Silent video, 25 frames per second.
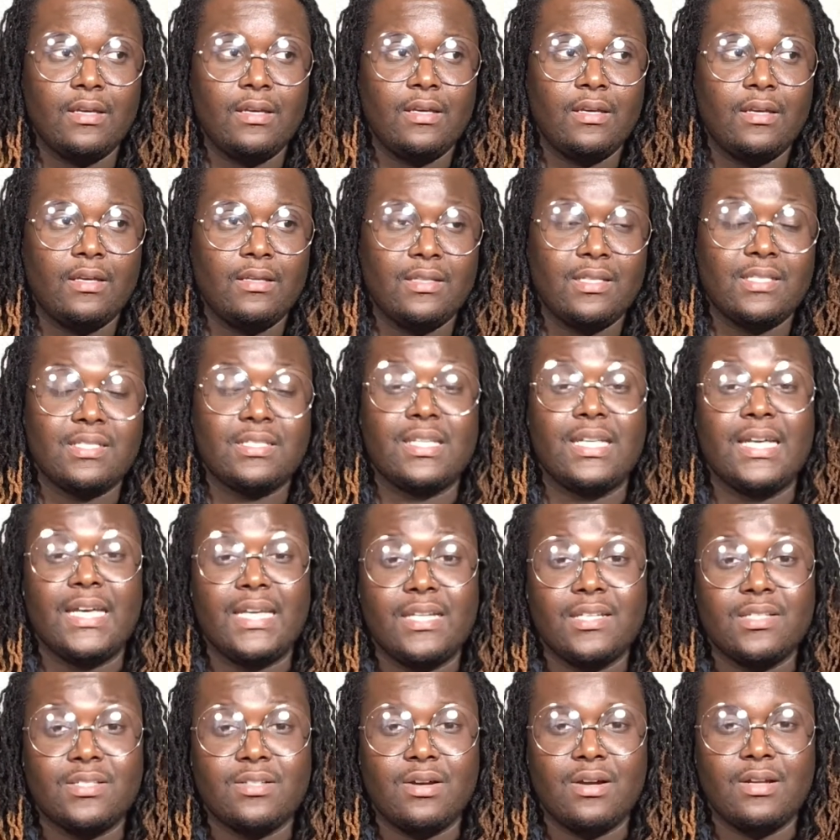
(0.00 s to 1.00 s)
This land
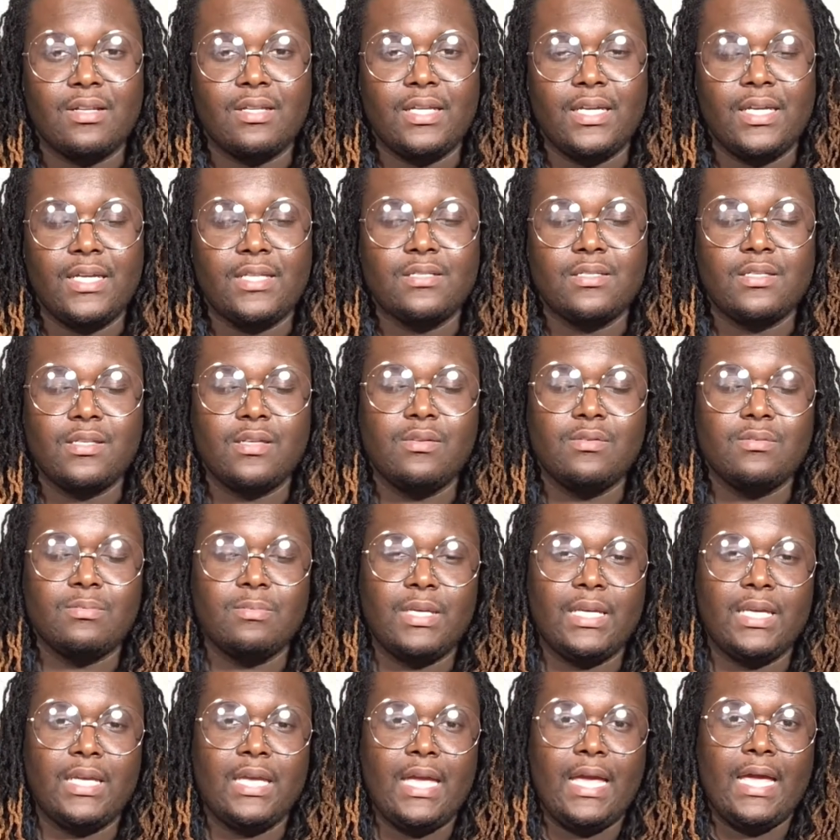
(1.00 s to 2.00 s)
is our land," excuse
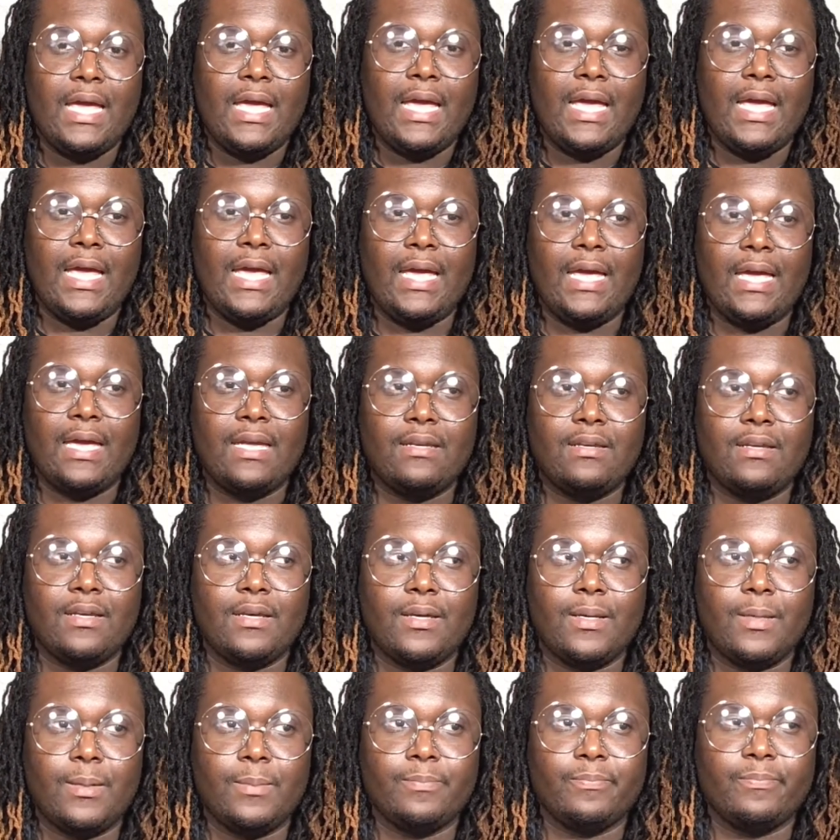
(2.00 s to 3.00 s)
me. And
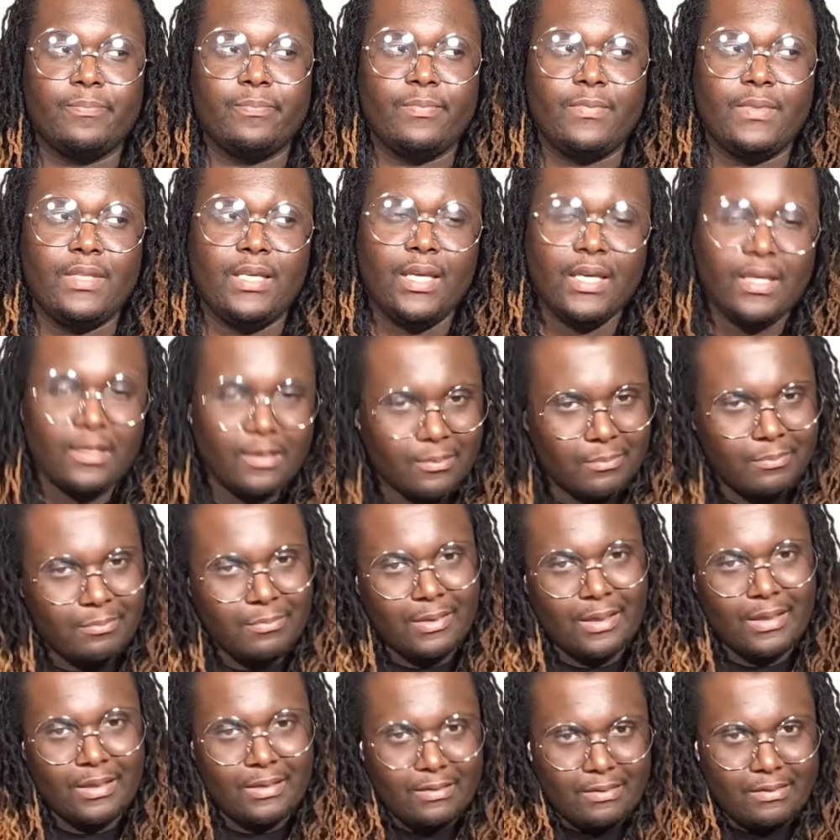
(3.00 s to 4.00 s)
in the
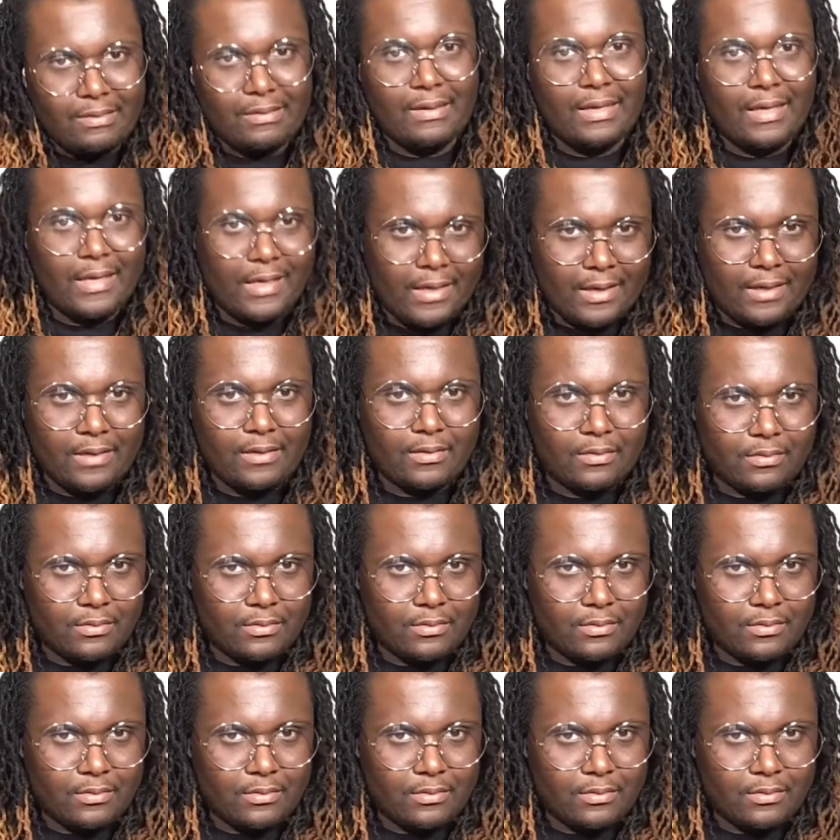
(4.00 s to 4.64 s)
middle of that,